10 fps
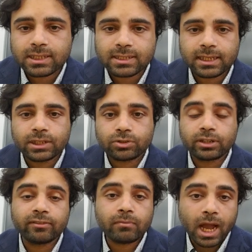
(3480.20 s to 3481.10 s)
is the
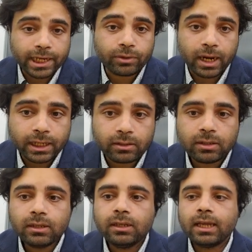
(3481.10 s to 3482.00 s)
history of migraine.
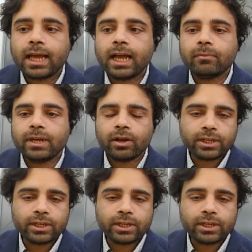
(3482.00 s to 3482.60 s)
Now,